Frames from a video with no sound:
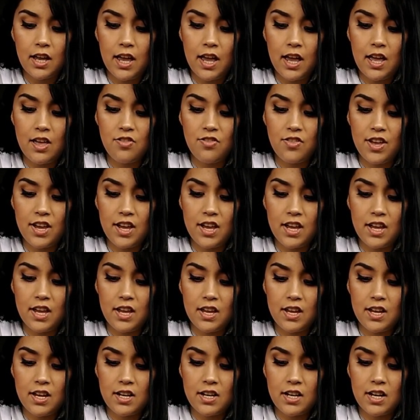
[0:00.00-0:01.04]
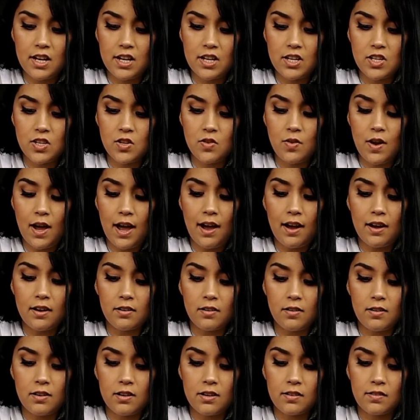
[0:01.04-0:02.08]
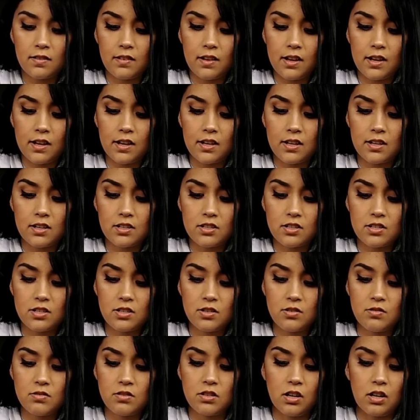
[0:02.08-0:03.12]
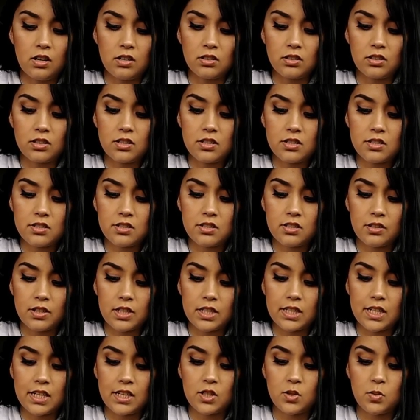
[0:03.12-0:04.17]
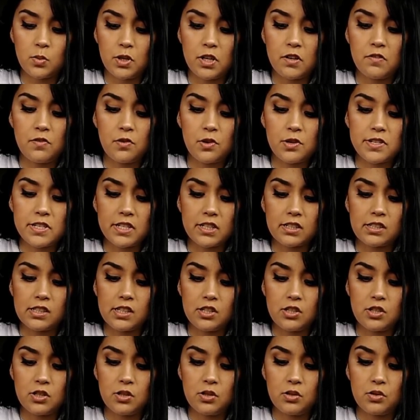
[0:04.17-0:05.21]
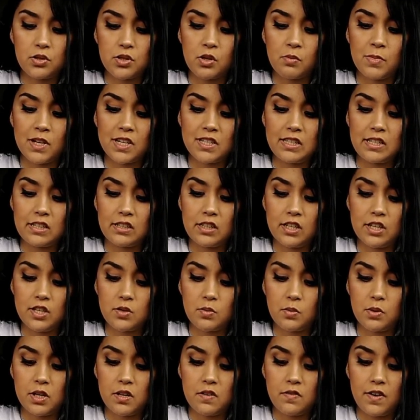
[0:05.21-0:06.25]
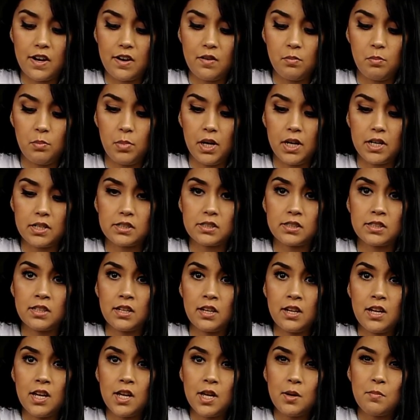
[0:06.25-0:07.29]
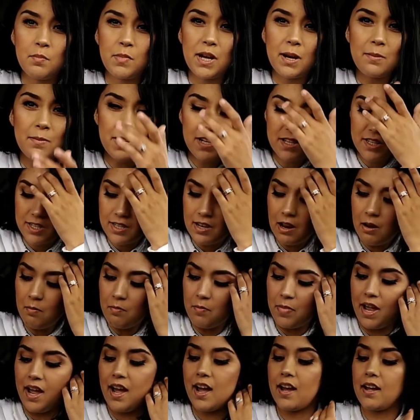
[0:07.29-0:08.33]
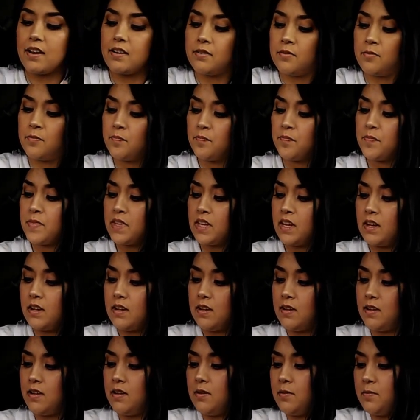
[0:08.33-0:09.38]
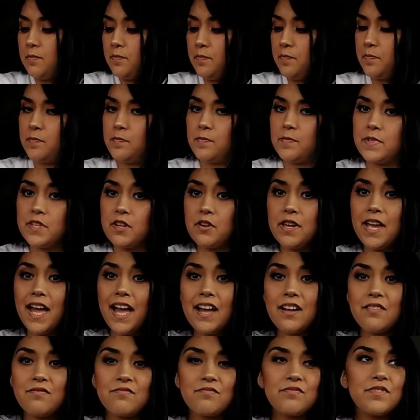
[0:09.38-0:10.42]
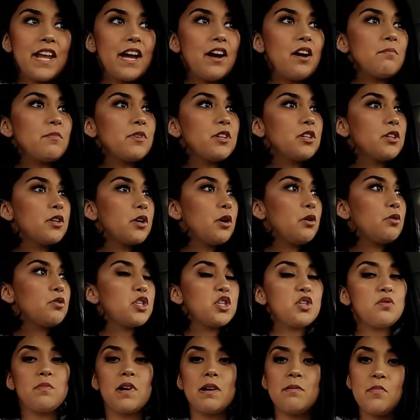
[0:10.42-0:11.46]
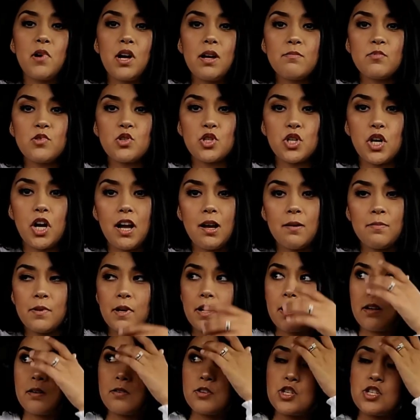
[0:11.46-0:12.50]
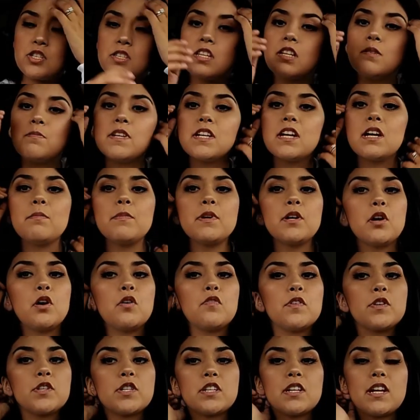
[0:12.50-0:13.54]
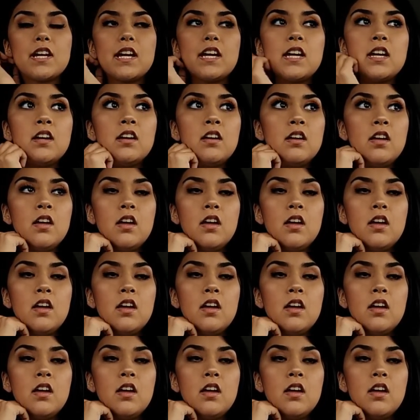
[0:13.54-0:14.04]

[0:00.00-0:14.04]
And then you add on like $2, so it's like $24.62, so basically $25. But I mean, it's not bad. So yeah, now I'm gonna go to my mom's job. She's gonna be coming over tonight,